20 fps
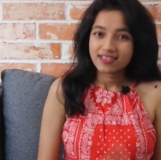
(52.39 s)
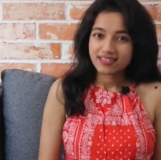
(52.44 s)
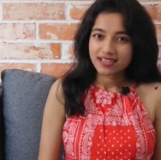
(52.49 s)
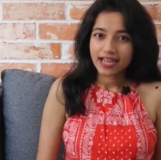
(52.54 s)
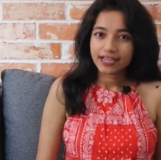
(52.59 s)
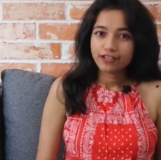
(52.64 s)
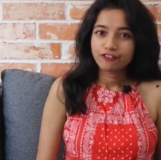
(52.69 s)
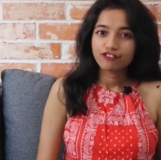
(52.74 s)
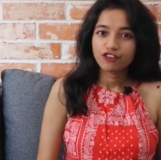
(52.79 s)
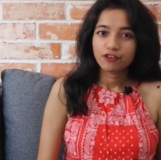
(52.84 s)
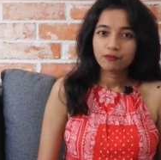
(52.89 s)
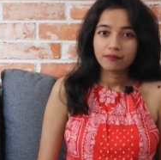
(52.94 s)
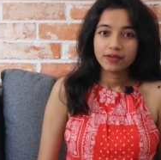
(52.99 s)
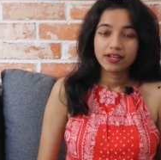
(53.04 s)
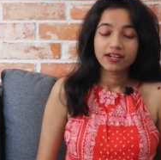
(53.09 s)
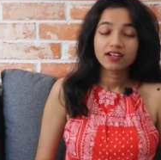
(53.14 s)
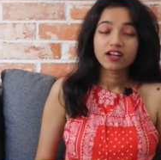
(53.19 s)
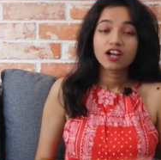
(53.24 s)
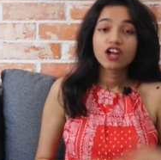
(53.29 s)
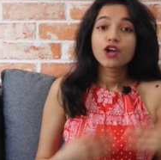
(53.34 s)
Aside from
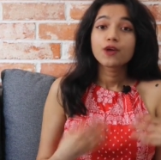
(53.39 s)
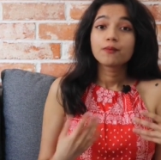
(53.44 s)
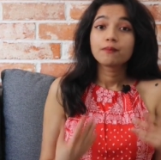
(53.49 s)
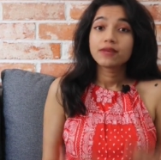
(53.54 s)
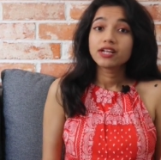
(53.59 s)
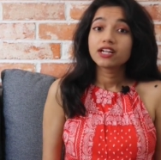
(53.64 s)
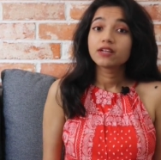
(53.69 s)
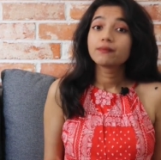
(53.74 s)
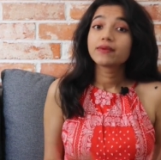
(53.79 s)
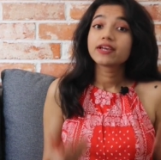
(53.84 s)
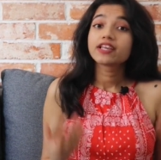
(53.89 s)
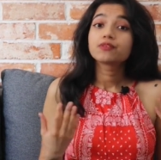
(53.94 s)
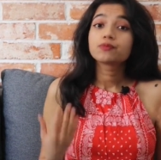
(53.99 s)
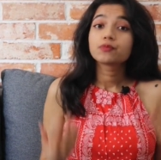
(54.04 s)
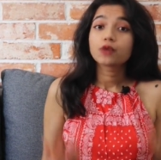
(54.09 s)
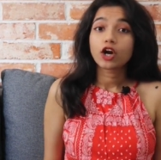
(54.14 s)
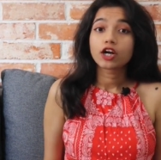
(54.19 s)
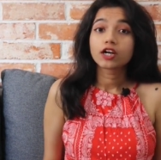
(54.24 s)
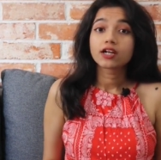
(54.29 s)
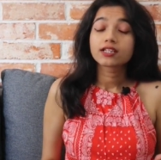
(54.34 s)
milk, milk
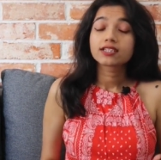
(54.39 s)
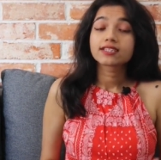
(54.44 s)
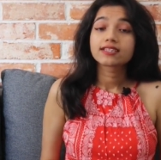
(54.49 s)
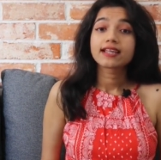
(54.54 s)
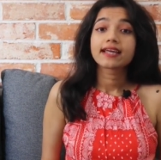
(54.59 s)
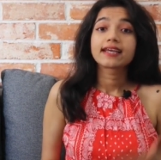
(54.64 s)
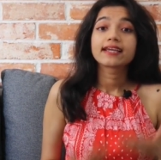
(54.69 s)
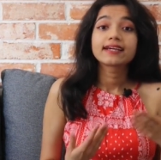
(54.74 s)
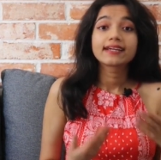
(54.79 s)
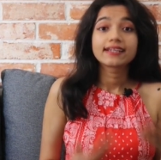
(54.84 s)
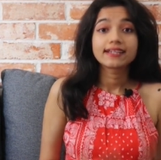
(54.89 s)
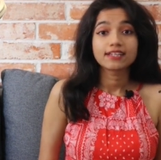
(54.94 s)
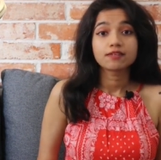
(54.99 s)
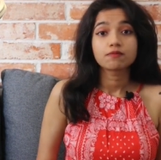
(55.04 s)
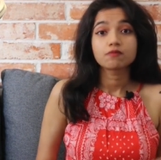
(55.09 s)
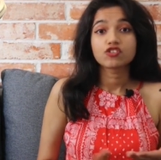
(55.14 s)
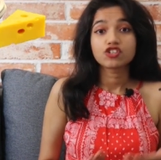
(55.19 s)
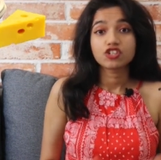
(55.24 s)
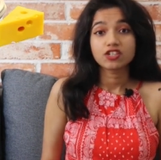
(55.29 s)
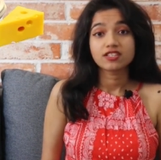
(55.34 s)
based products like
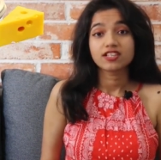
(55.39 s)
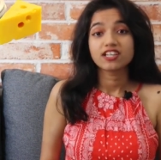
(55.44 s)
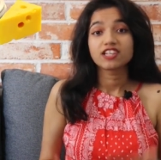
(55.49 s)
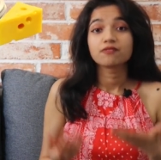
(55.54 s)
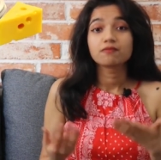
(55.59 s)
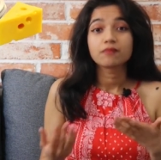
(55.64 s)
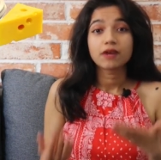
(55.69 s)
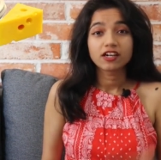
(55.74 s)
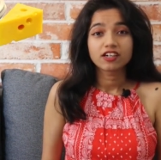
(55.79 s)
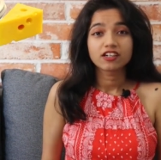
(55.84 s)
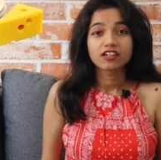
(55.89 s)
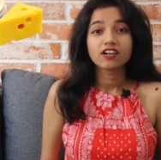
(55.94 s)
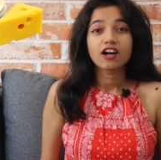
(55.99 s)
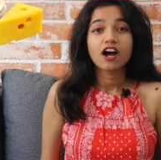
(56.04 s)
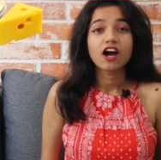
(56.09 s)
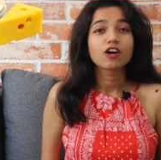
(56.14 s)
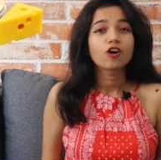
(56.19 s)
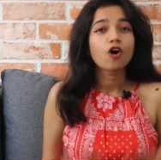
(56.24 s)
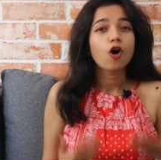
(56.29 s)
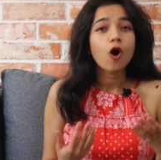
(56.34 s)
cream cheese and butter
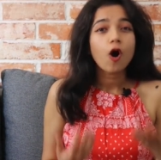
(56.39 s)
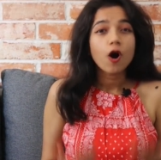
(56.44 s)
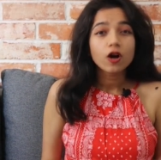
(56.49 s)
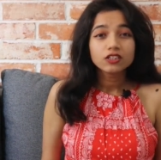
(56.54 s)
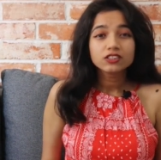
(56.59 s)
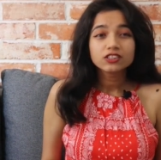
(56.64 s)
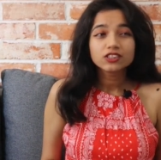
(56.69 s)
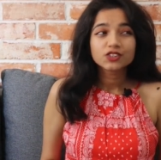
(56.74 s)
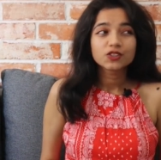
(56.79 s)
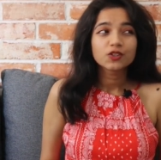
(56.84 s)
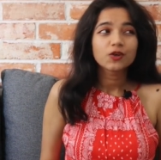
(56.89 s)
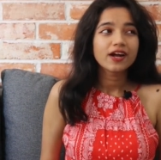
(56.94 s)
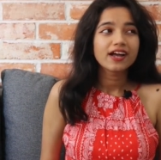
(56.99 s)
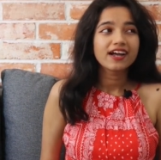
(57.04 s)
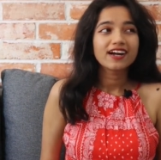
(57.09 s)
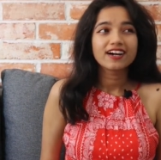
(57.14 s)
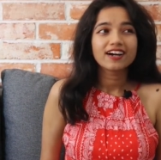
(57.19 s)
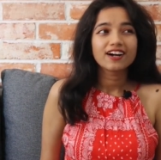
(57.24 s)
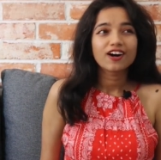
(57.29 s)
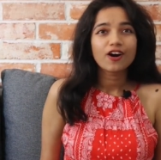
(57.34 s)
are also
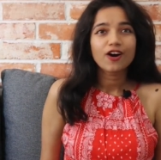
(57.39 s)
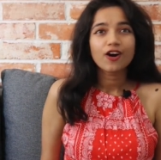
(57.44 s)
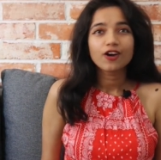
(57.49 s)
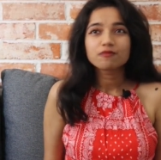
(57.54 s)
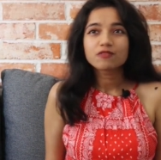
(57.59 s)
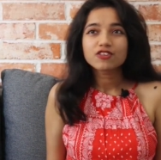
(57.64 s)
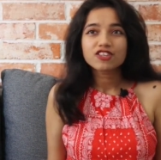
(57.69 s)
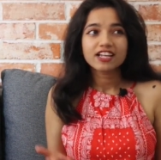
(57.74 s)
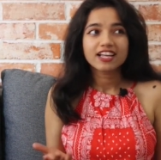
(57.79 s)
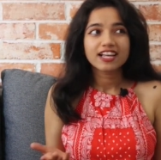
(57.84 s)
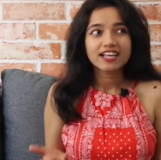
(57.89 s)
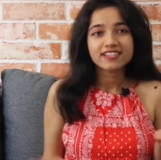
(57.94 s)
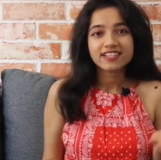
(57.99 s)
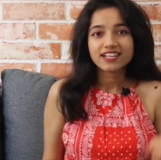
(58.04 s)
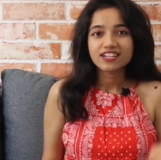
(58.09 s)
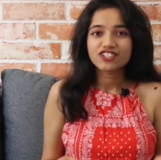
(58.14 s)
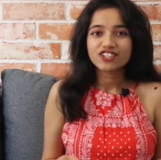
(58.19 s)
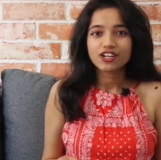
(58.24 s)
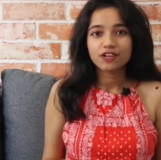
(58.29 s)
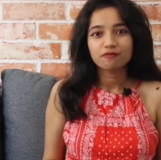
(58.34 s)
almost an
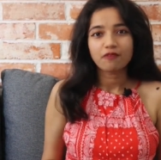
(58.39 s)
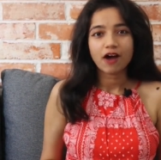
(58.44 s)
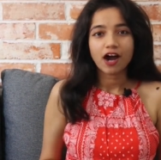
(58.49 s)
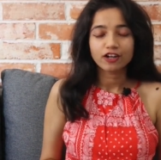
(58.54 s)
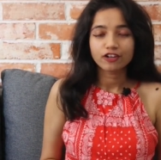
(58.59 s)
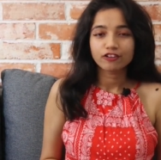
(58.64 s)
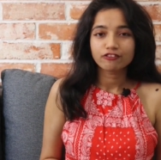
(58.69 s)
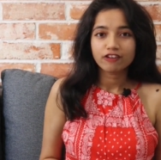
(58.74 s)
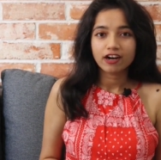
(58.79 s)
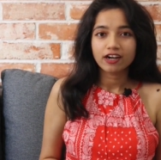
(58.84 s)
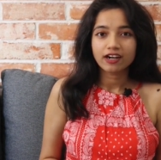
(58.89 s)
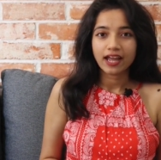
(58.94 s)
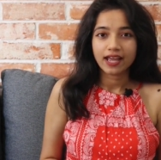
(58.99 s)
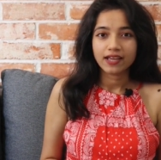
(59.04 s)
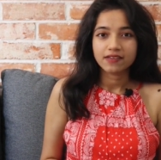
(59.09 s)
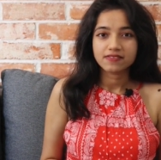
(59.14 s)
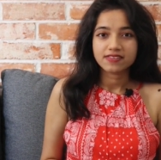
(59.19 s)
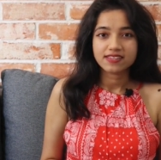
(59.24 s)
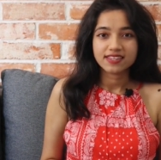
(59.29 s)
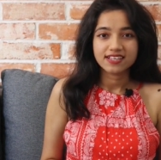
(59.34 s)
essential part of our
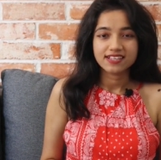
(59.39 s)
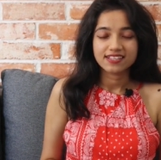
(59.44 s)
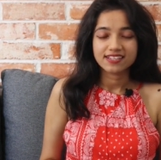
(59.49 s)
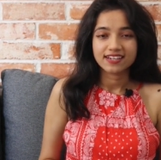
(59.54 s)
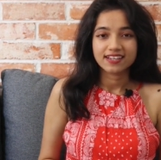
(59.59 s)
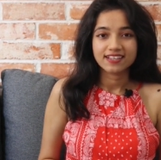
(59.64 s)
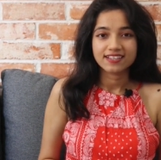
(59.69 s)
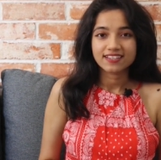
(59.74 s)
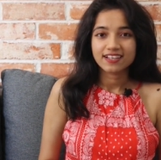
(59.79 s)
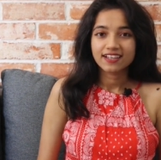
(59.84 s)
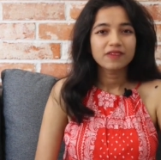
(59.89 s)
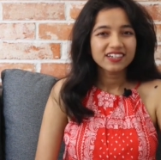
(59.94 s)
lives these days.